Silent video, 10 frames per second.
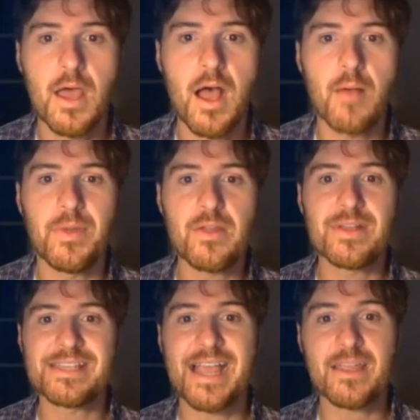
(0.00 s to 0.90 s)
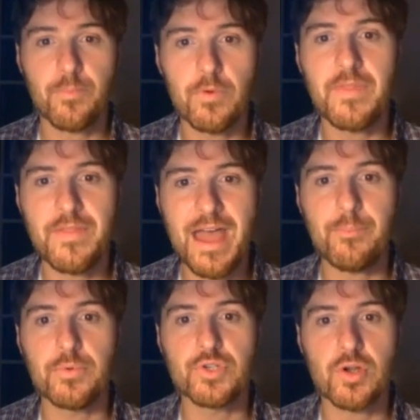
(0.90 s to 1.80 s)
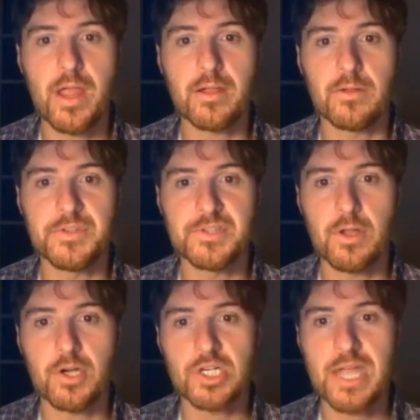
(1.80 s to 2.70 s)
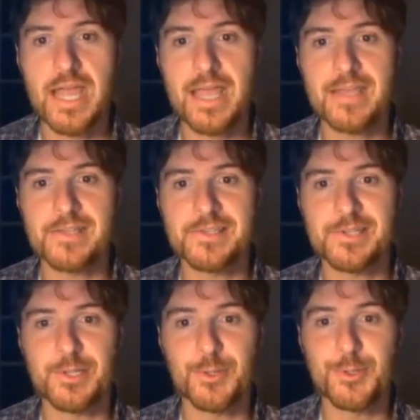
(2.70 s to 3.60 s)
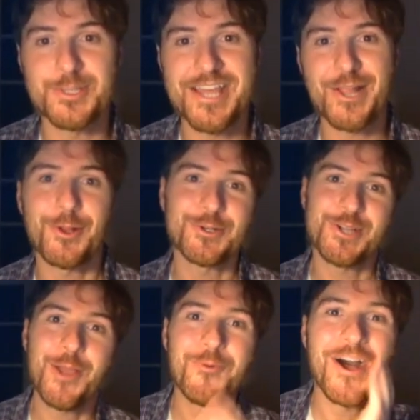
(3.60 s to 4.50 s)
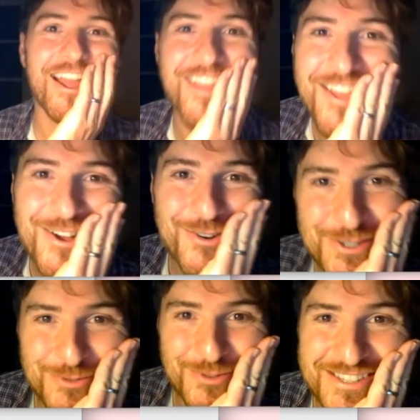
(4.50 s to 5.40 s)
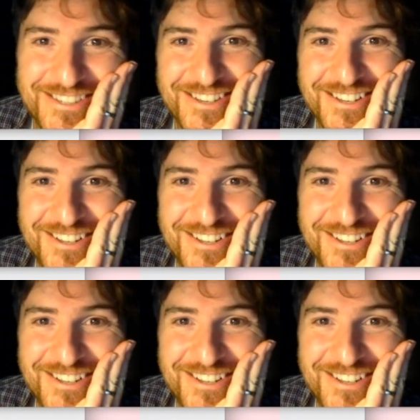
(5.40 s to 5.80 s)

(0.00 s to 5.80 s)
But anyways, I can prove that blue triangle, this large guy, is congruent to that large guy. Why? What's the reason?